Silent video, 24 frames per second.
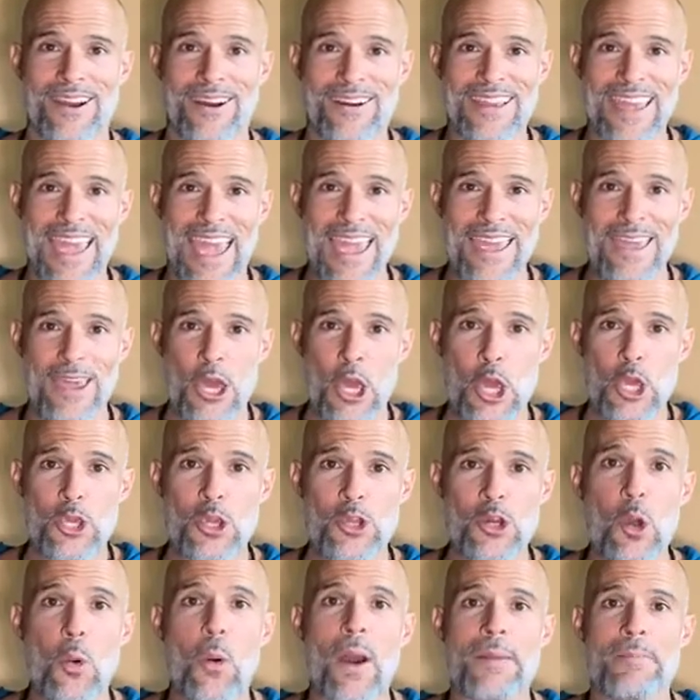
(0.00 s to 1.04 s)
okay?
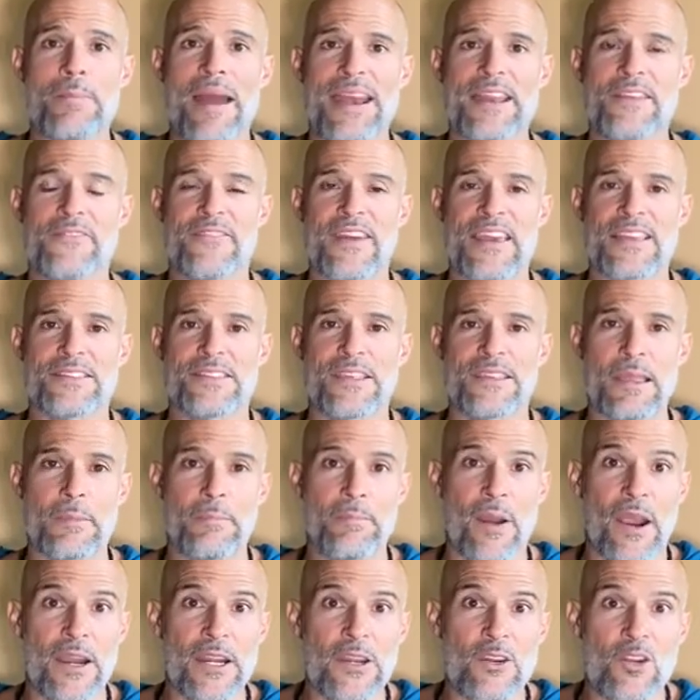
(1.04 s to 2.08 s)
You know, I manifested the
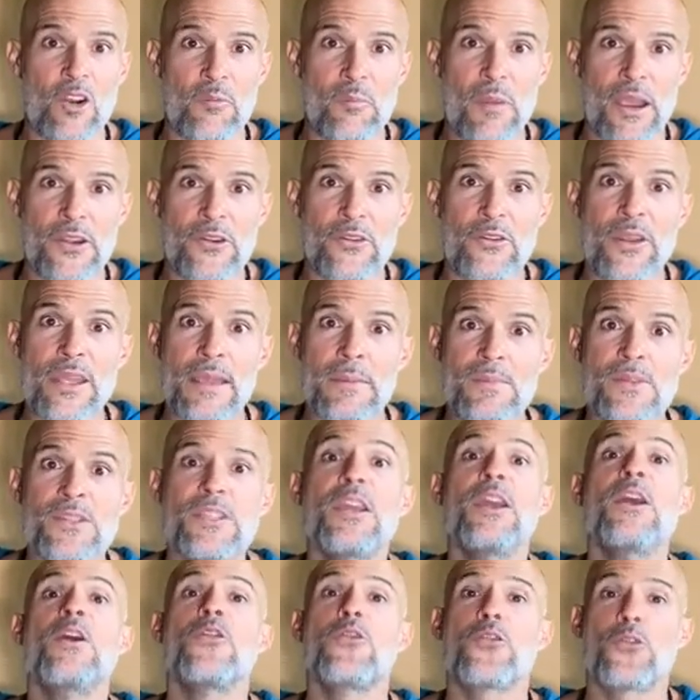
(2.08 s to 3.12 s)
partner of my dreams
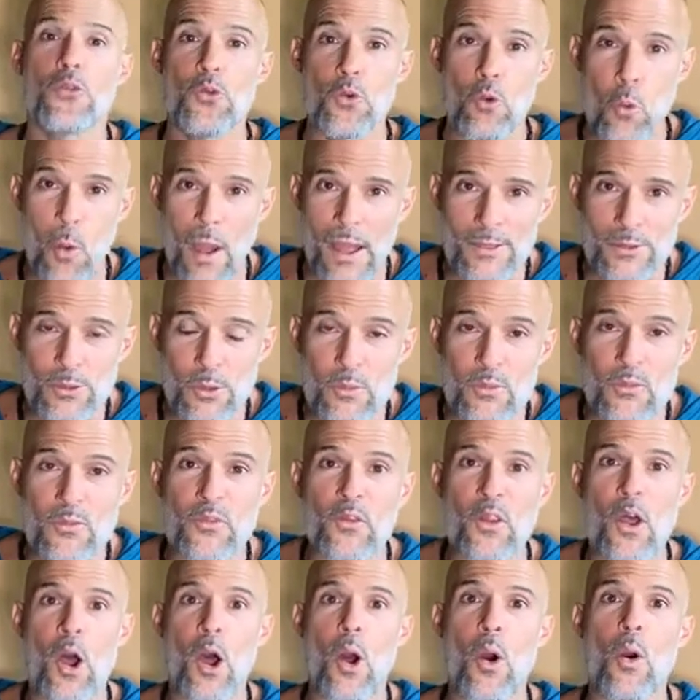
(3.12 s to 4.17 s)
through quantum
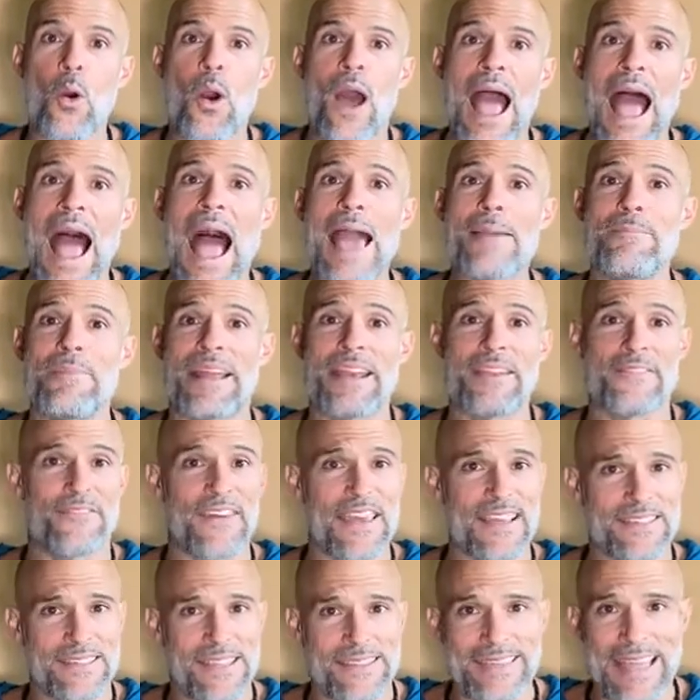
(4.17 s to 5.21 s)
flow. I
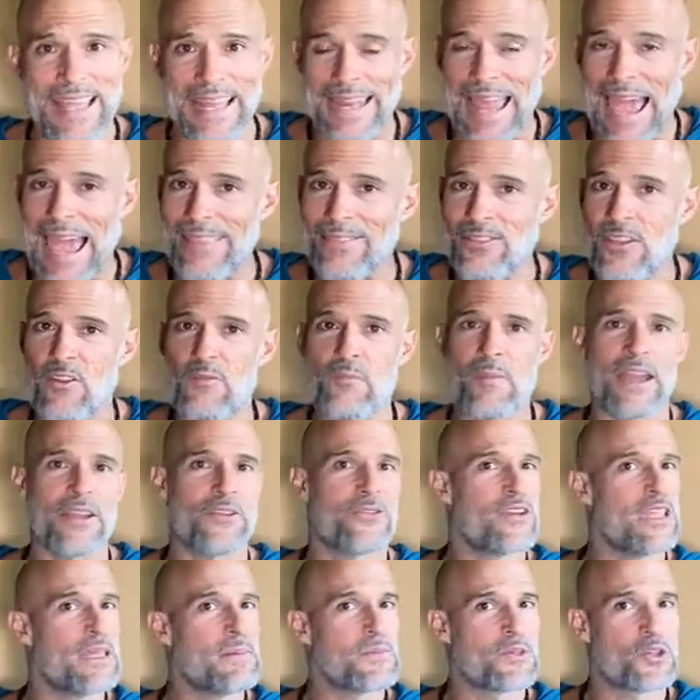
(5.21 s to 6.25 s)
manifested the land of my
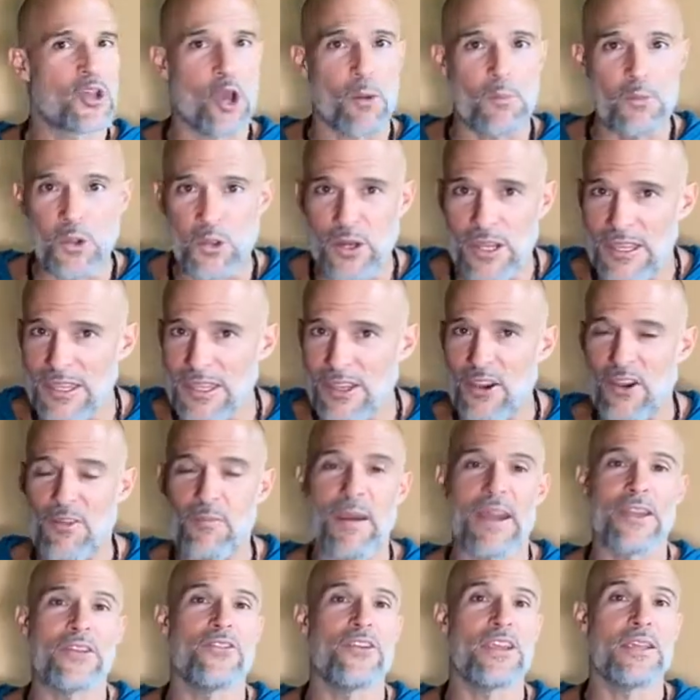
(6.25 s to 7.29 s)
dreams, community of
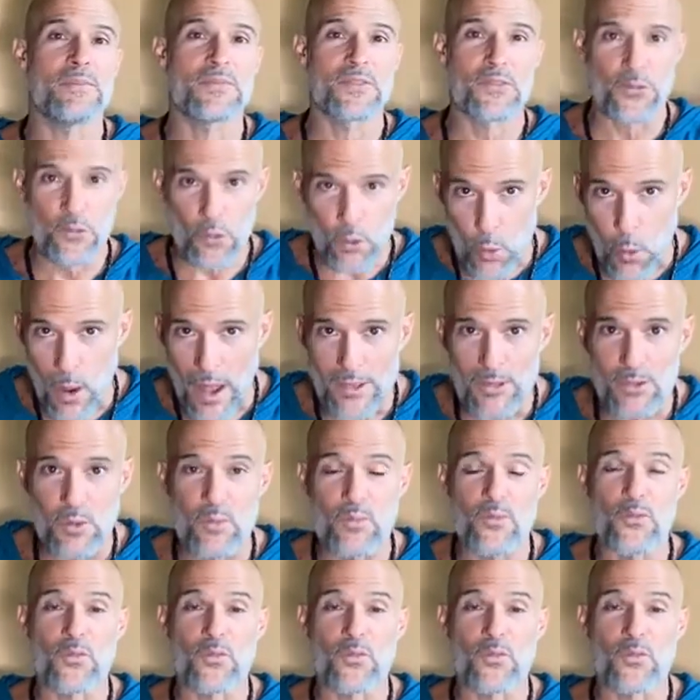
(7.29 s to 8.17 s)
my dreams through quantum